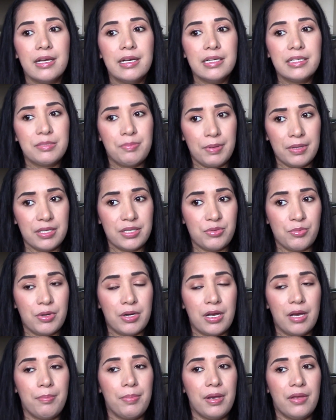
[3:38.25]
to pick this one
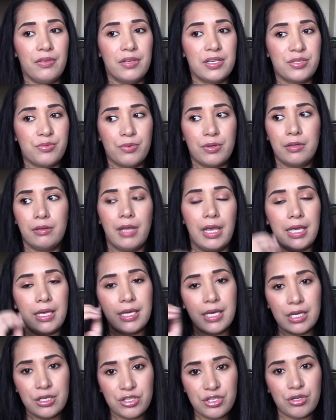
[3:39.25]
up, and this one like
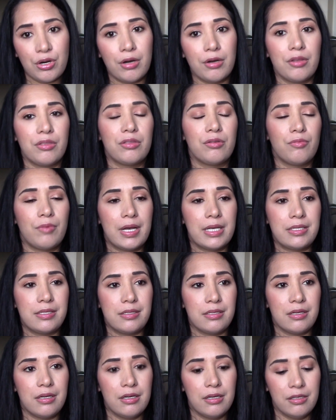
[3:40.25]
kickstarted the rest
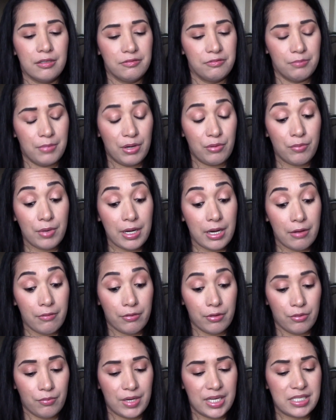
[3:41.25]
of my reading for
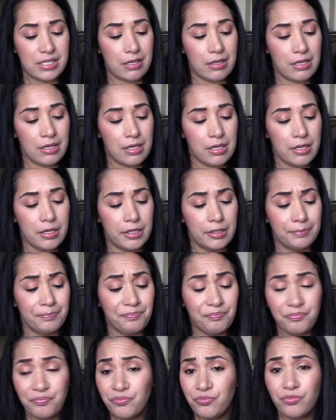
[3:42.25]
the rest of the year,
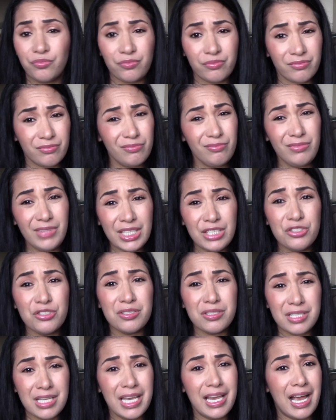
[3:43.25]

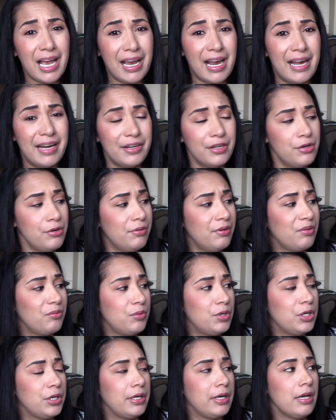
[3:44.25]
just like I kind of knew it
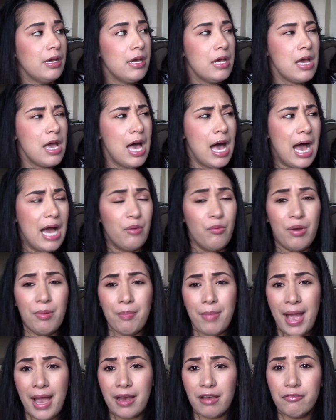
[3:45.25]
would. I went
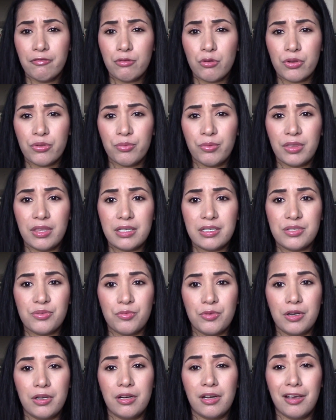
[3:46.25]
back and forth with this
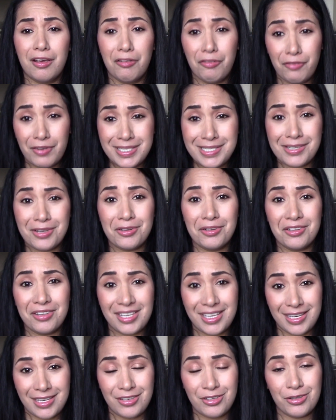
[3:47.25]
one, physical,
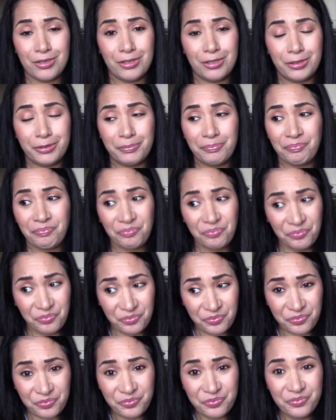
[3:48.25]
Kindle,
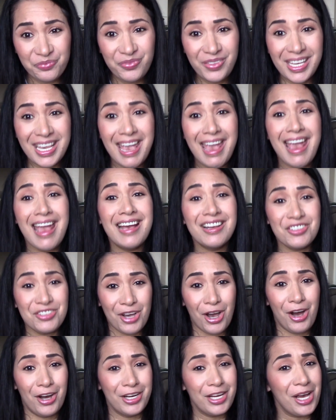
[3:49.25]
and
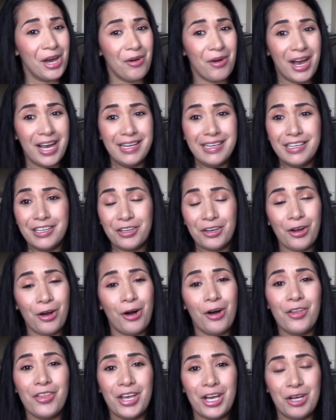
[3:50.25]
audio. I needed
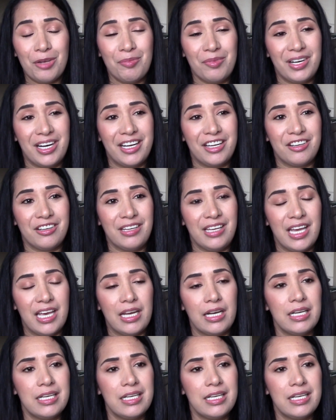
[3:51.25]
all the help that I could get